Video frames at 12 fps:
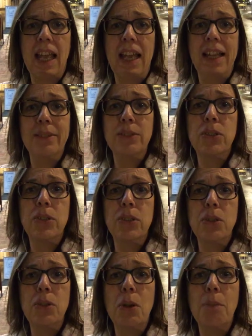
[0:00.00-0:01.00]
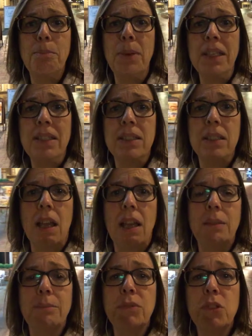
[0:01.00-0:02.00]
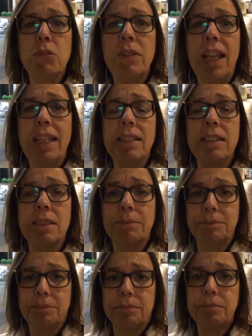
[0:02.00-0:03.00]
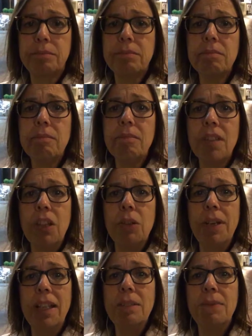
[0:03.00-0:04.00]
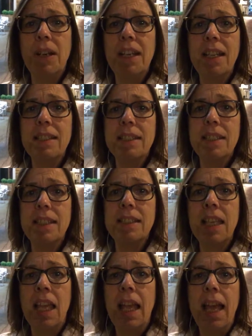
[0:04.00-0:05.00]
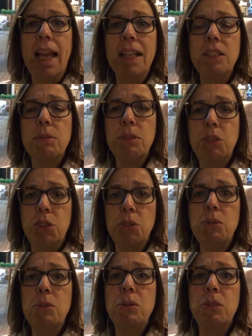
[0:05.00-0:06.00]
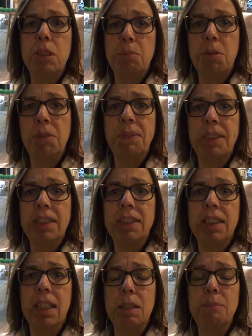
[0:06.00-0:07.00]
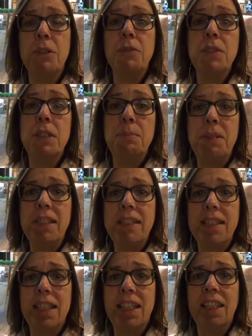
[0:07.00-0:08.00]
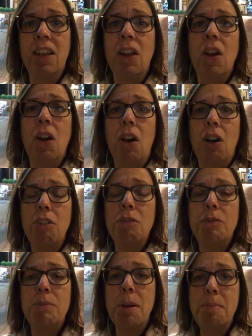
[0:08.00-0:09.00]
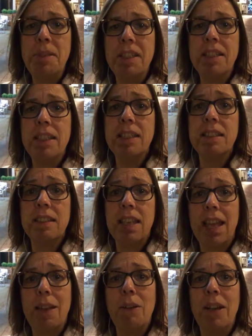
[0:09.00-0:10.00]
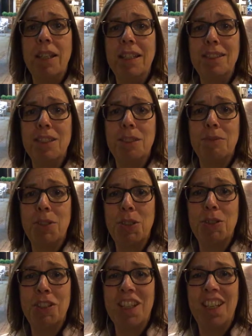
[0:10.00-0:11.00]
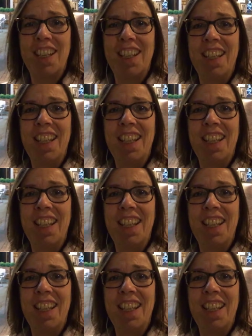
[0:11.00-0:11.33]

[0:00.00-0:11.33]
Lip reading: how to best create the finances and to ensure the profit and profitability of my business now and into the future.